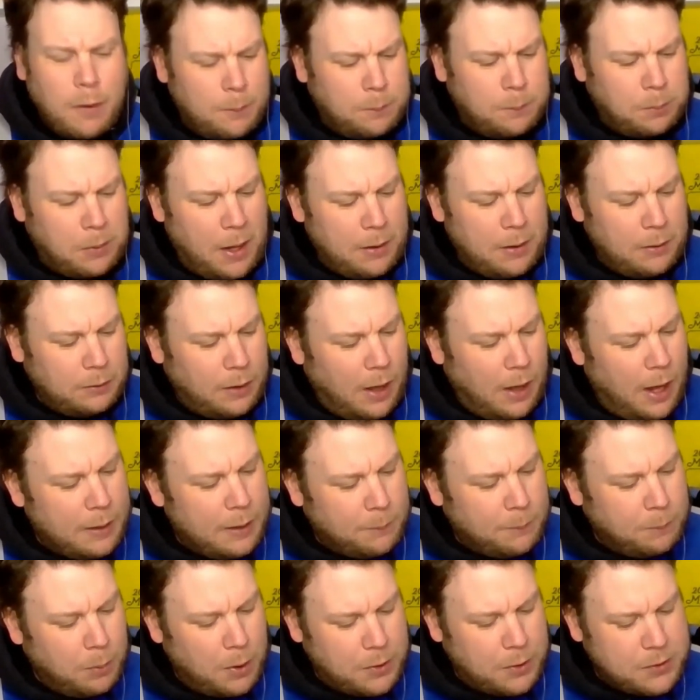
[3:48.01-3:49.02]
a player
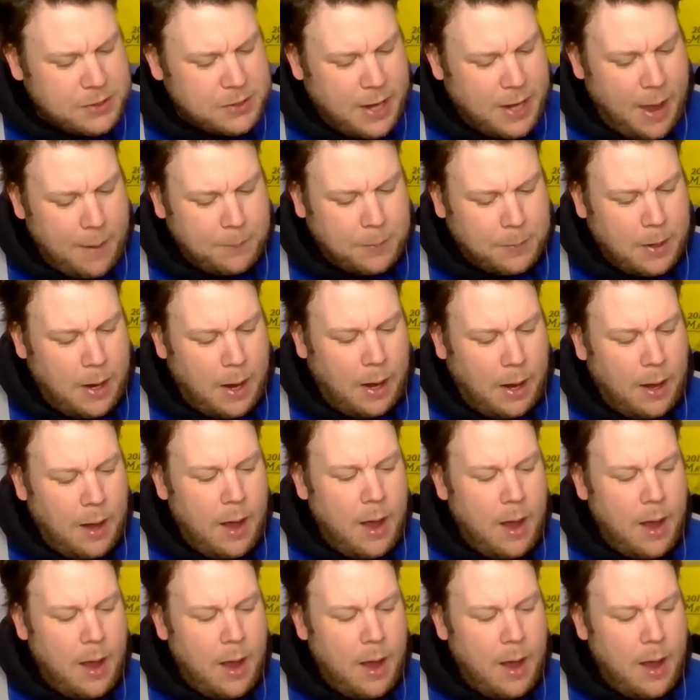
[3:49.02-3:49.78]
like Brooks Koepka.